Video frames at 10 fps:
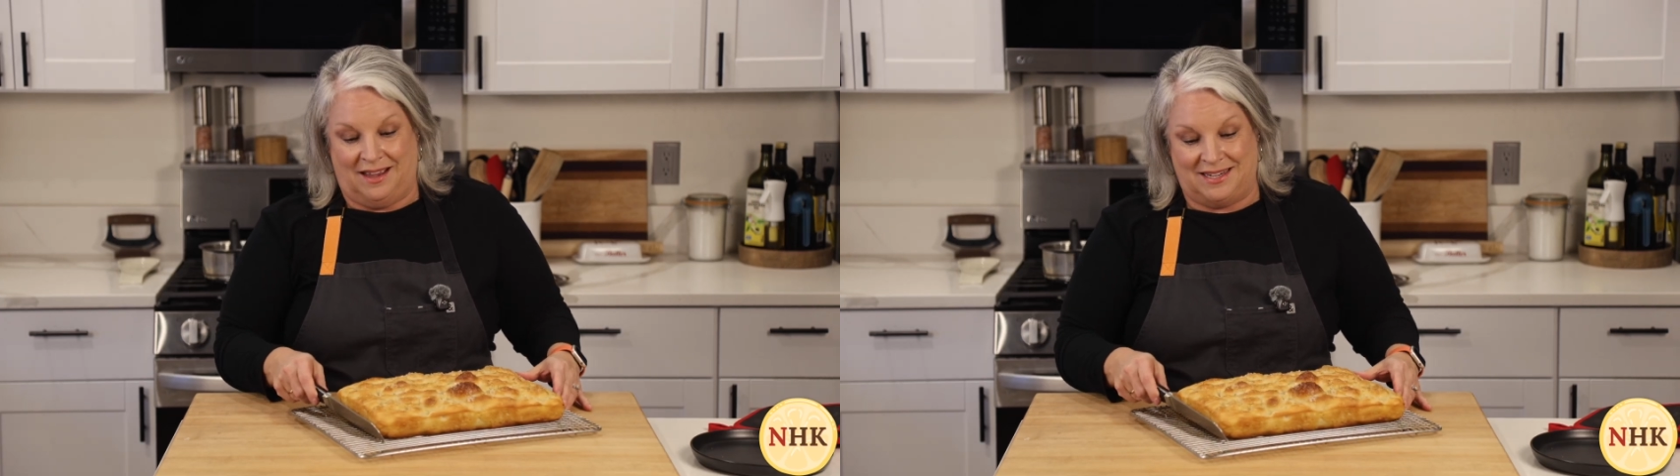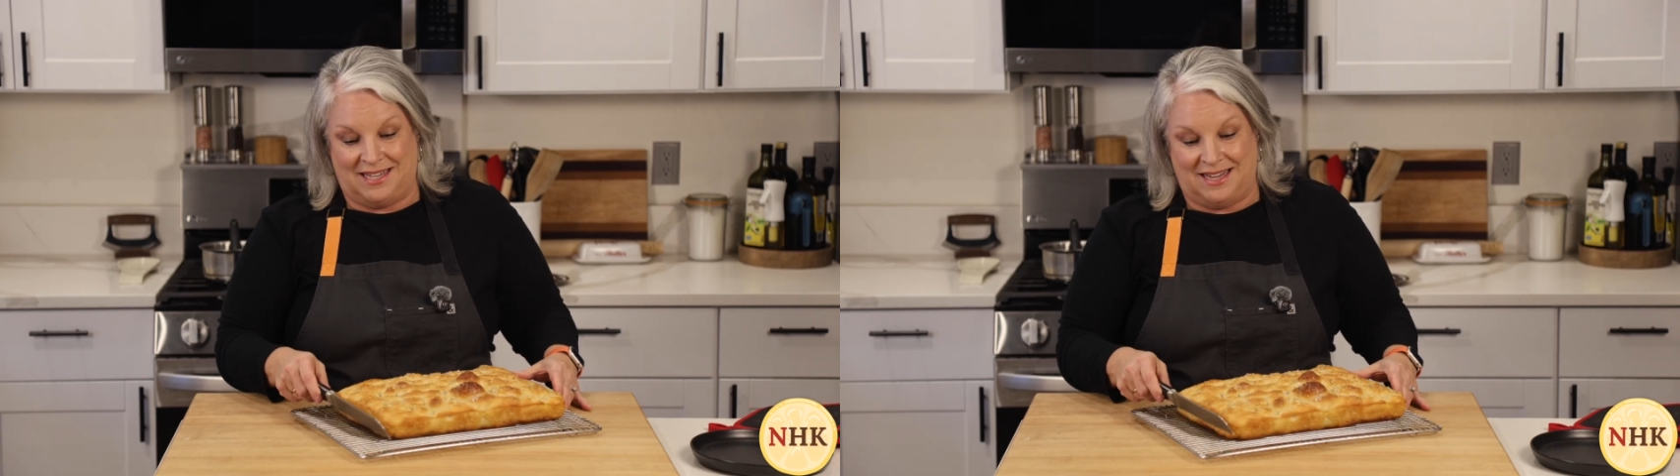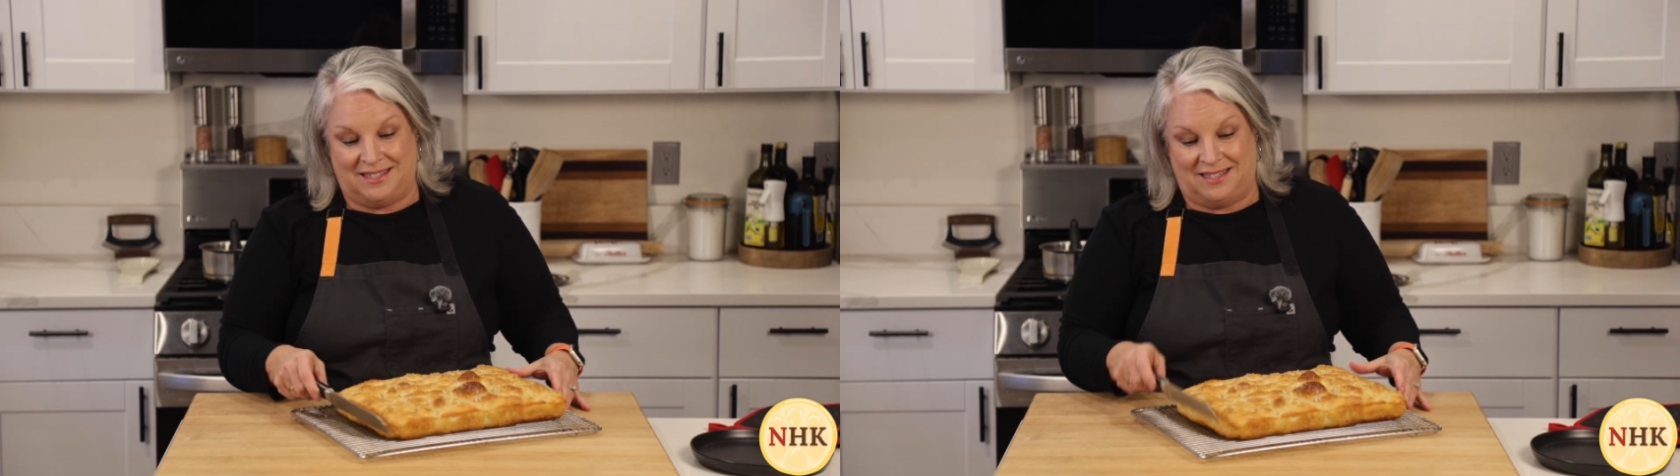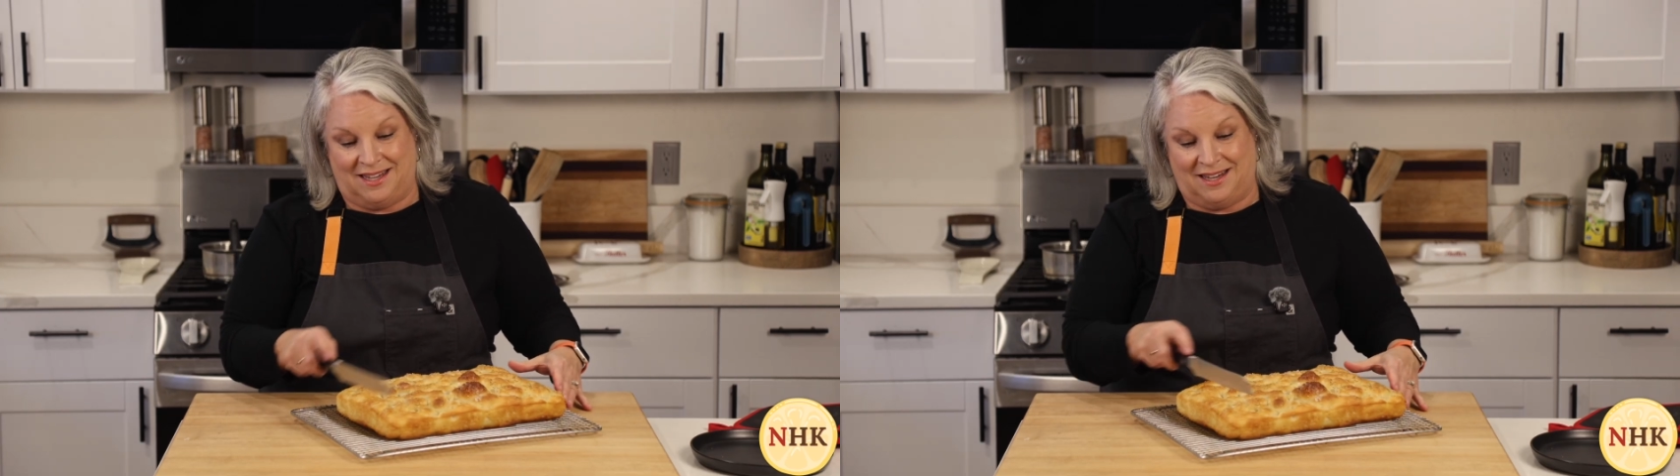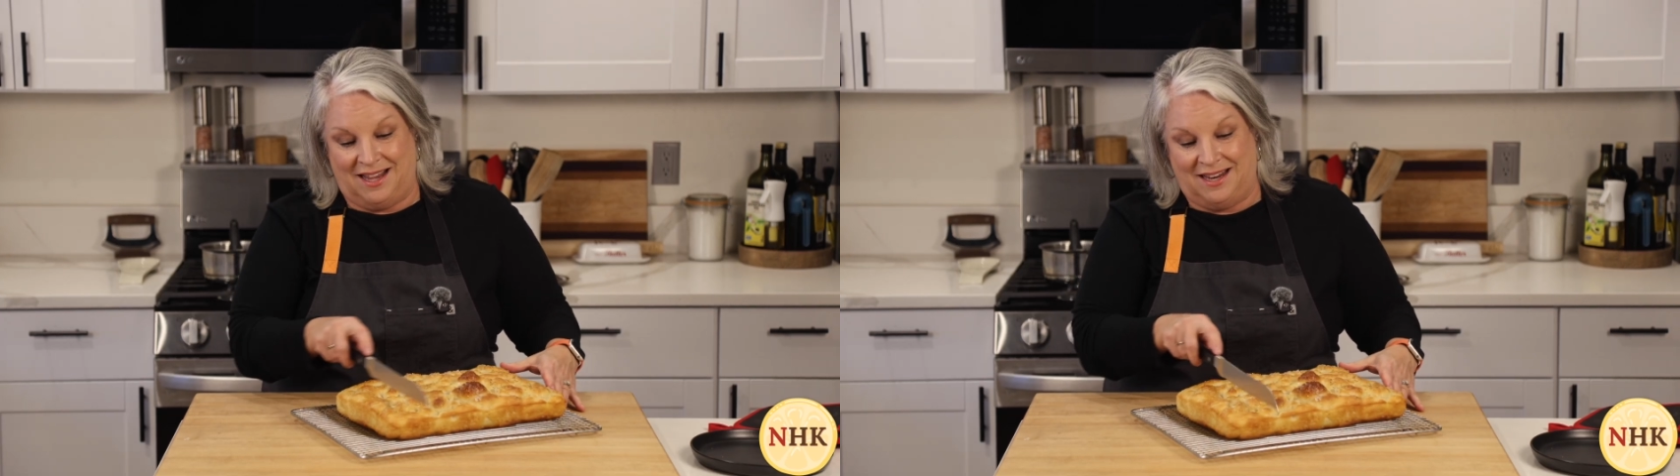and taste
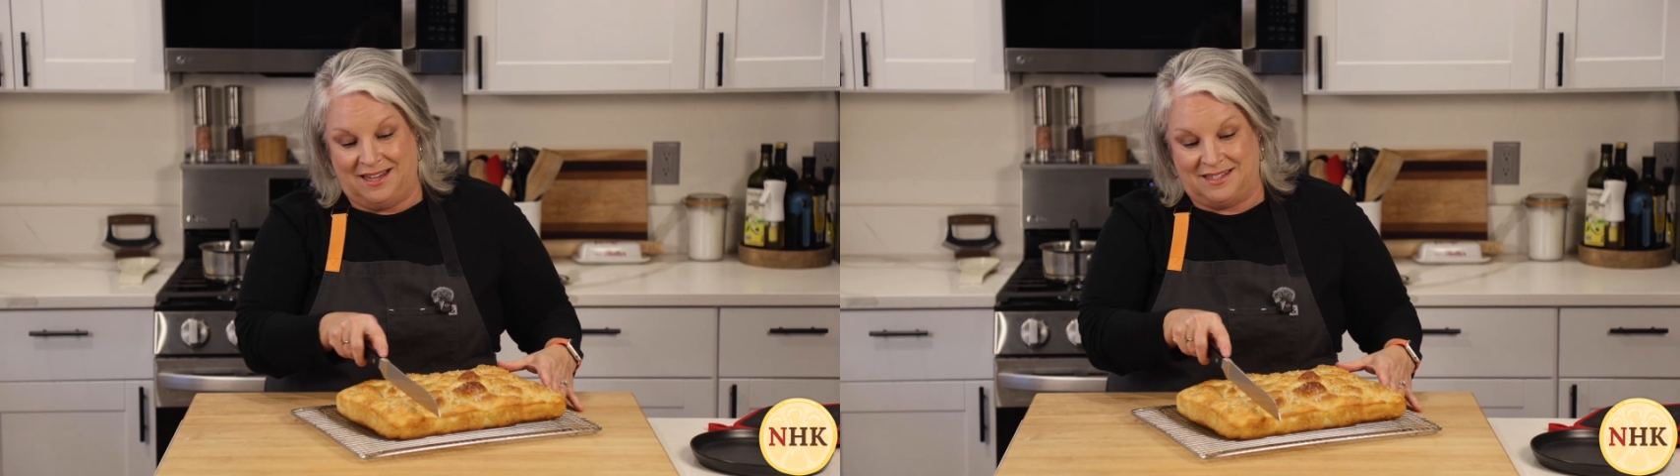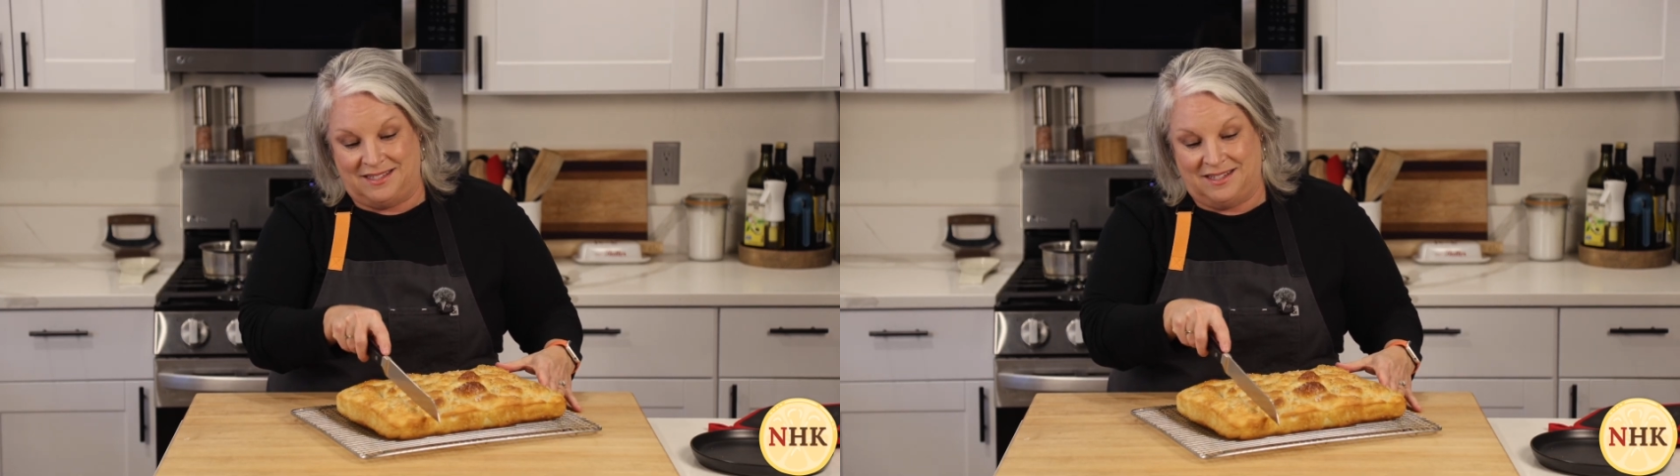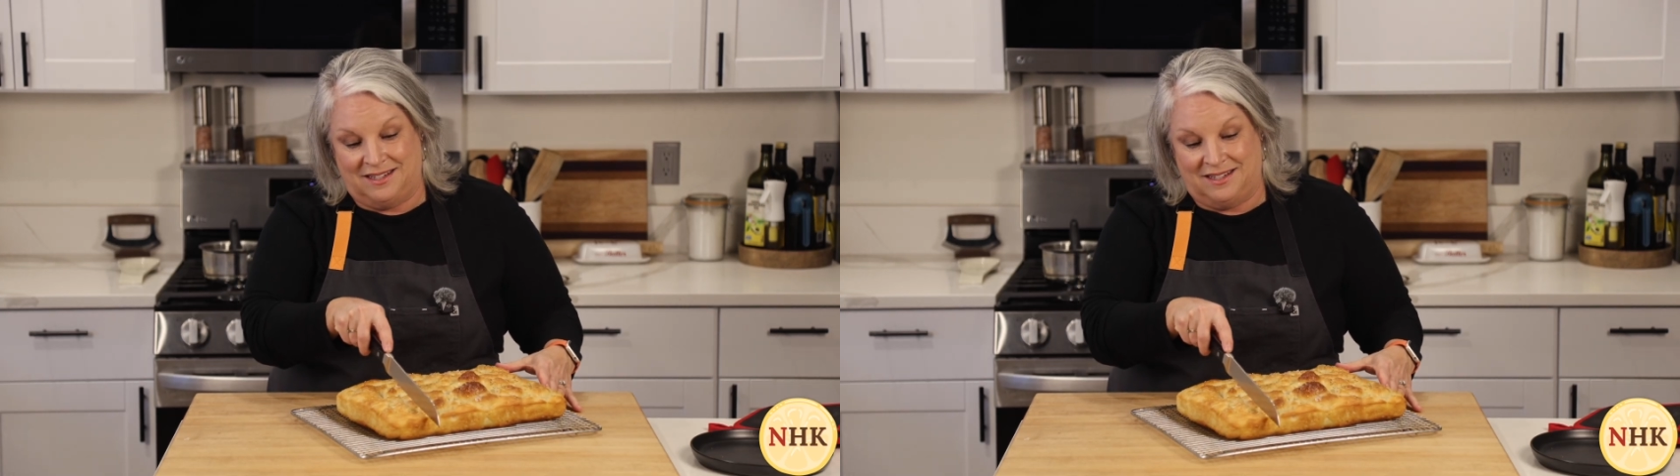it. It is,